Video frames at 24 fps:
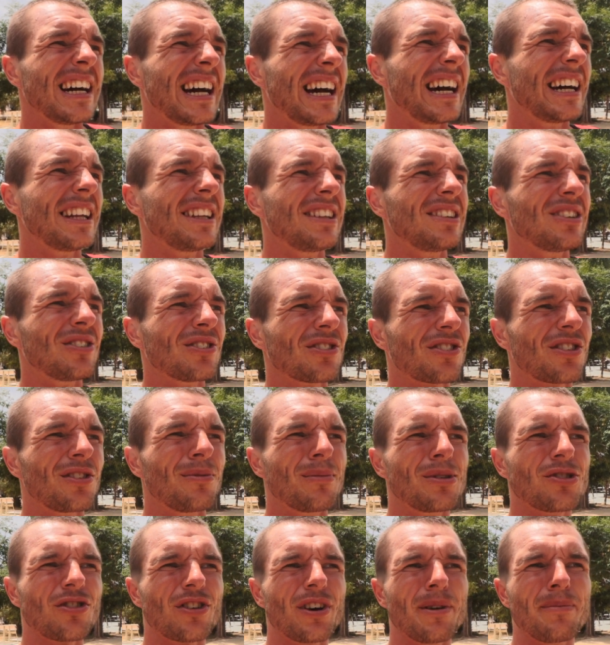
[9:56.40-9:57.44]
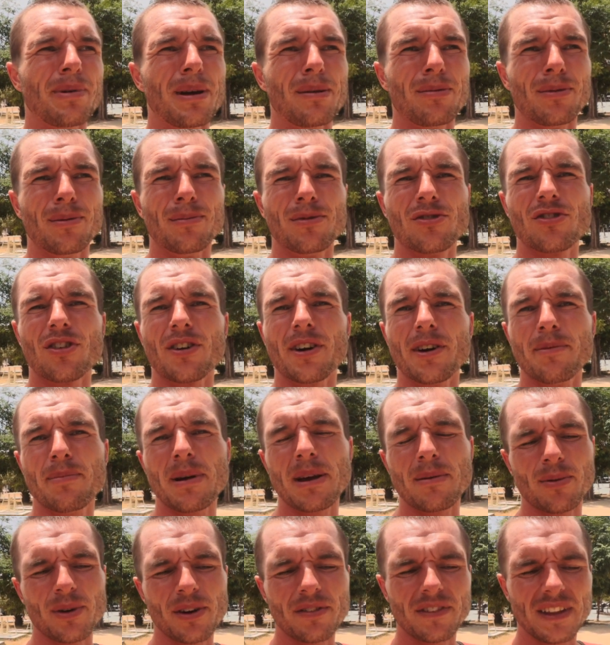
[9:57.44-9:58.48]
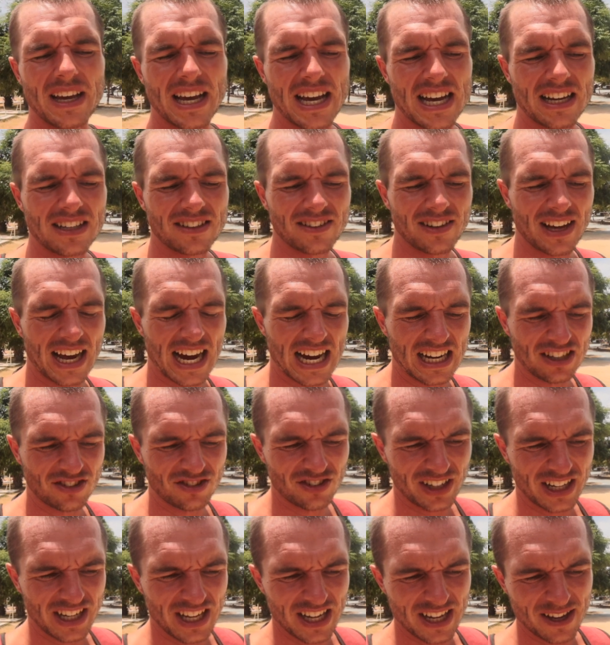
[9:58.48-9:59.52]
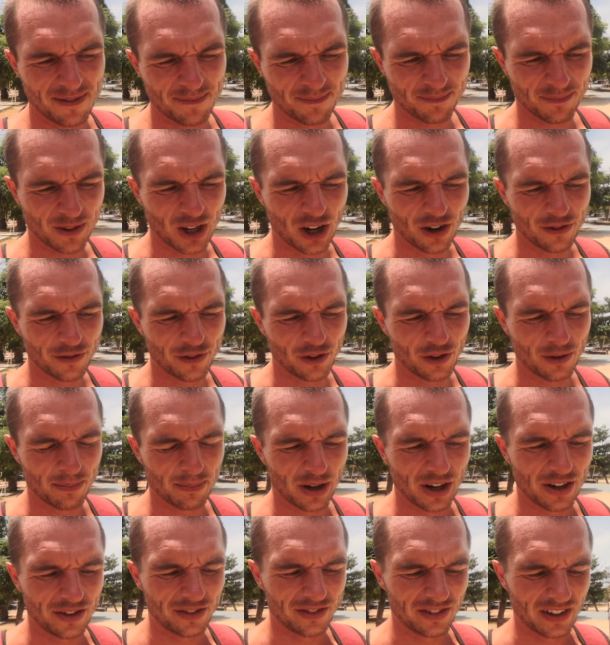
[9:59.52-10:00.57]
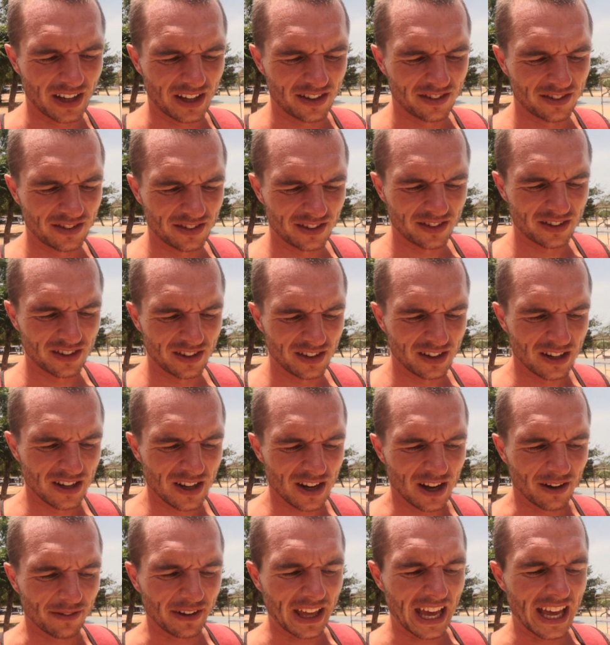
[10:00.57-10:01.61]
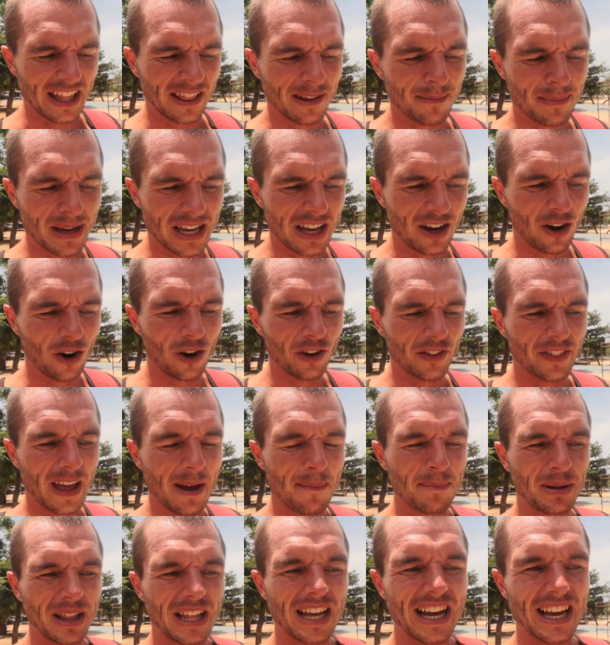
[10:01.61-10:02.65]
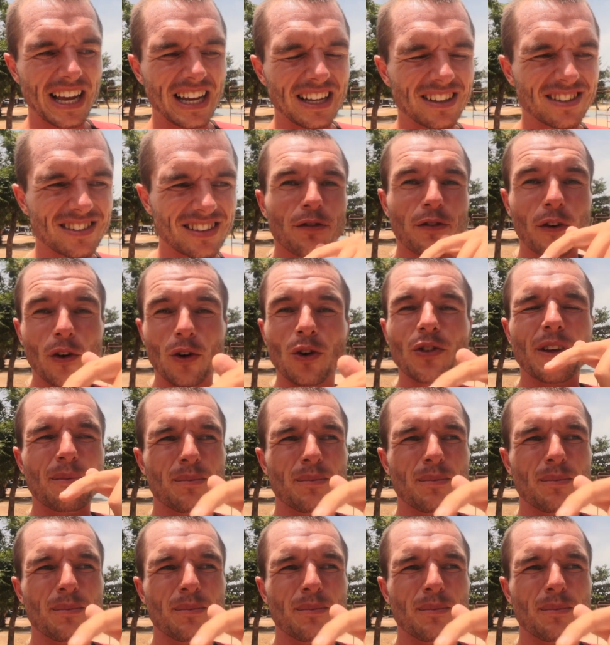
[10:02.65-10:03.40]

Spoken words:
and not to the majority of people. The majority of people, if they had to actually go through the process of getting the meat on their plates for